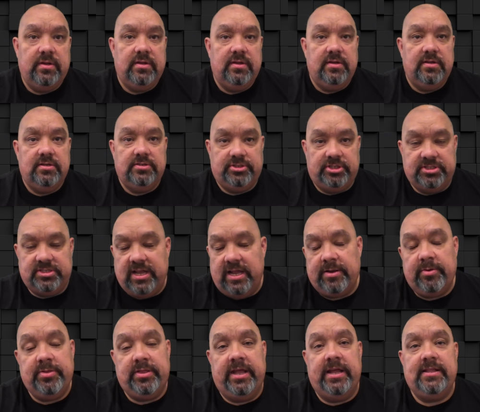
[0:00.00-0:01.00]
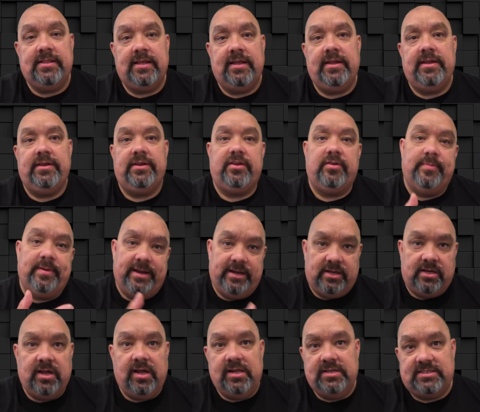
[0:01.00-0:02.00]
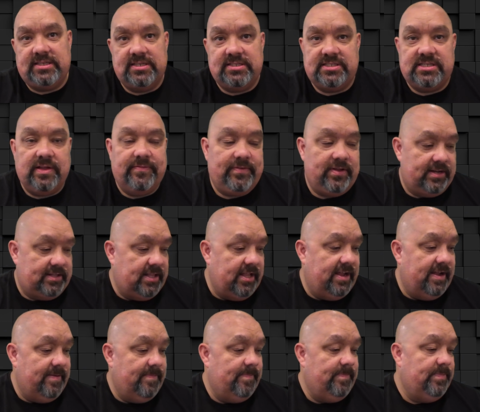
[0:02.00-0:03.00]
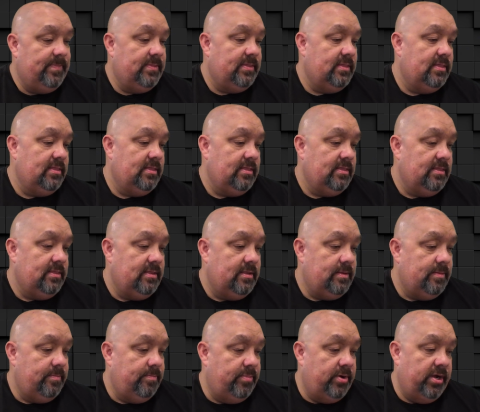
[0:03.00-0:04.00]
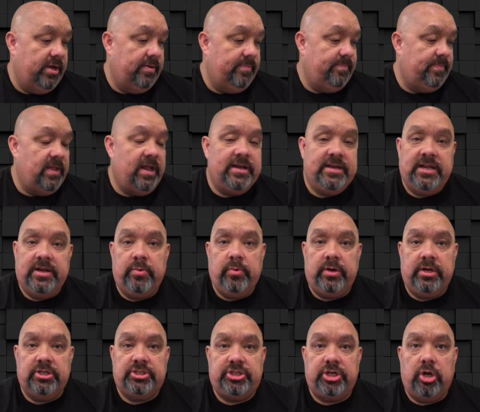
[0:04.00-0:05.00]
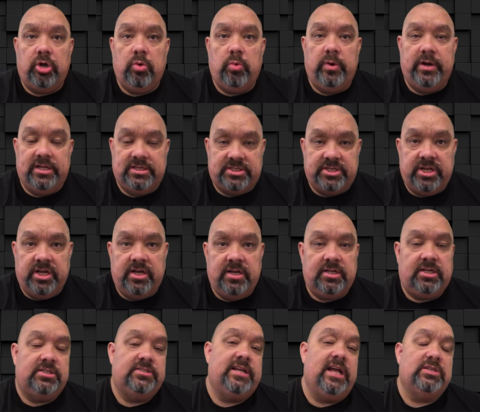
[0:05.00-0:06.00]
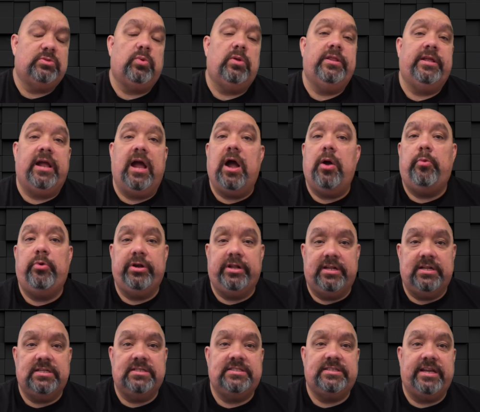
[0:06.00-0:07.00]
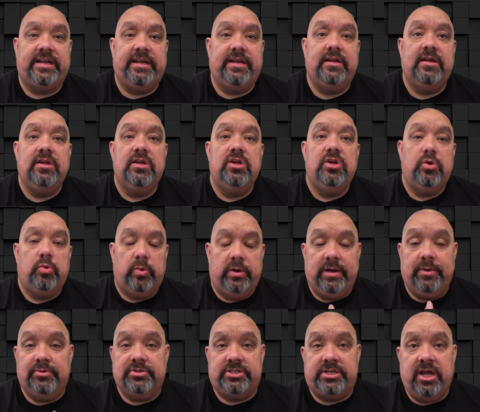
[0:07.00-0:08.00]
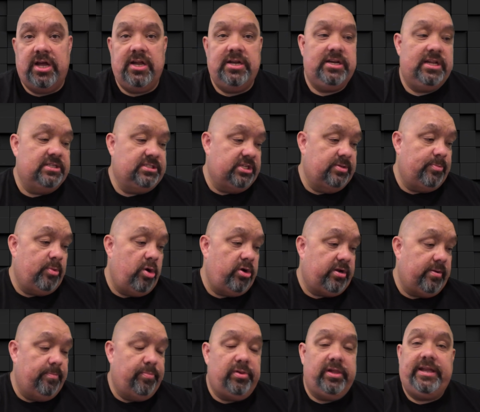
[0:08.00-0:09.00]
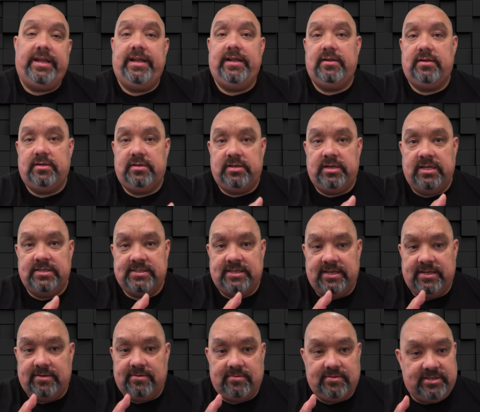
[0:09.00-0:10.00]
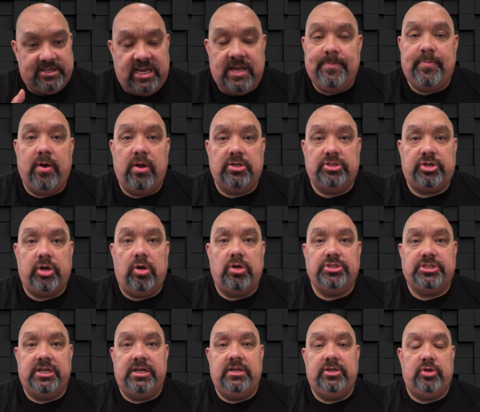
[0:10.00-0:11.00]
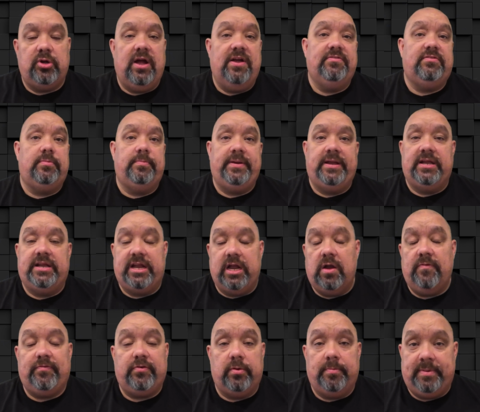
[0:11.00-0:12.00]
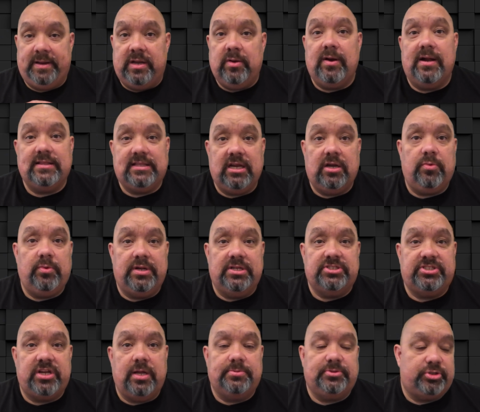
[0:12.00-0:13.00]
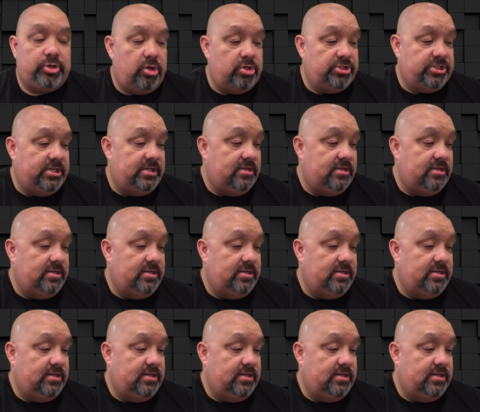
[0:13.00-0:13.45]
Just like with anything, you make cuts and stuff like that. But I did want to show when it's done, because that's one thing I wanted to see. When it was done, does it mark complete? Does it keep on charging? Do I have to be careful to be right there when it stops charging?